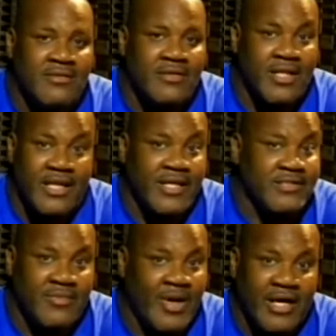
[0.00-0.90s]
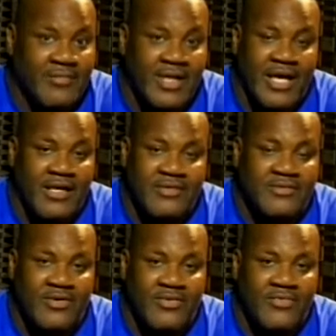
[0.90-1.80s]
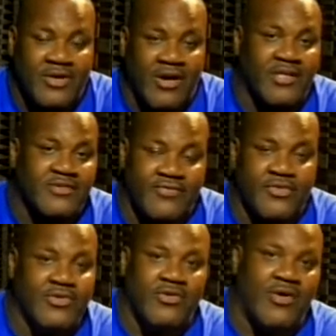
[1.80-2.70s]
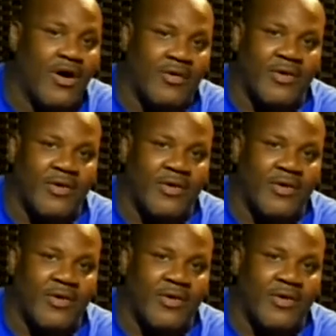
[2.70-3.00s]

That's the bottom line. So regardless of who you are,